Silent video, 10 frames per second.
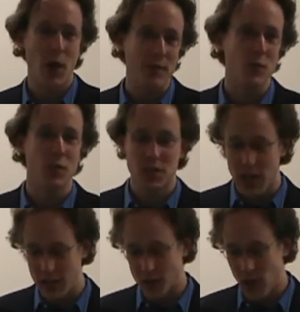after we
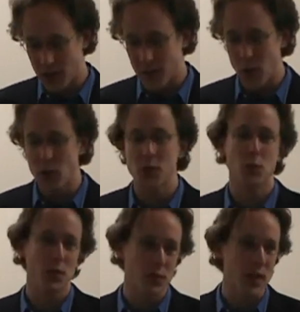changed all the votes,
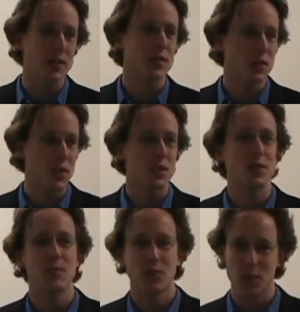we rigged the
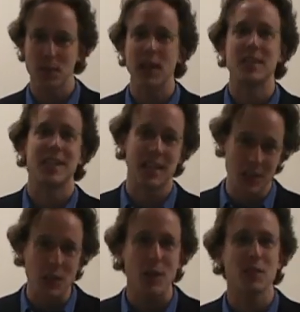system to replace any
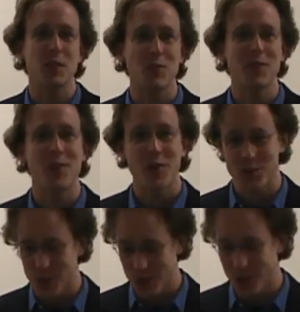subsequent votes with